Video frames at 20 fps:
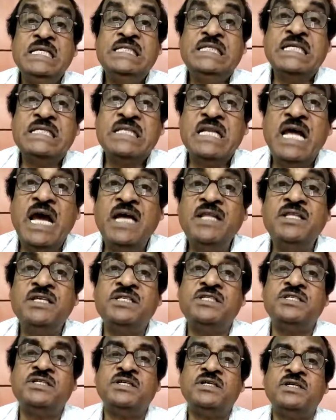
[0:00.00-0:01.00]
Just like
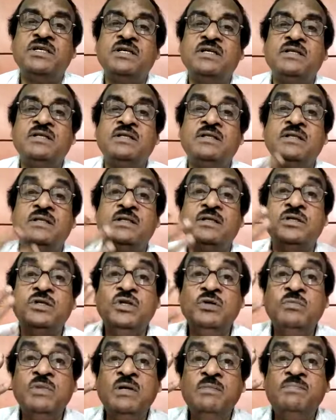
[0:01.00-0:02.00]
that,
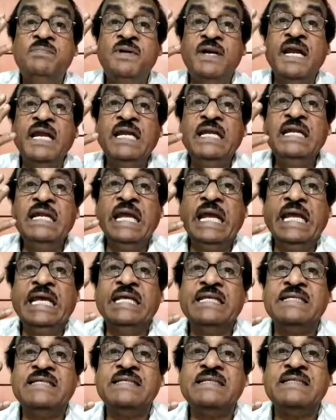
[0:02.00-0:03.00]
human brain
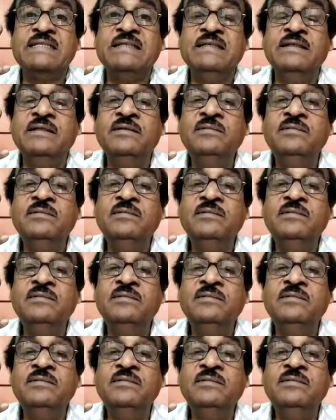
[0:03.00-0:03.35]
is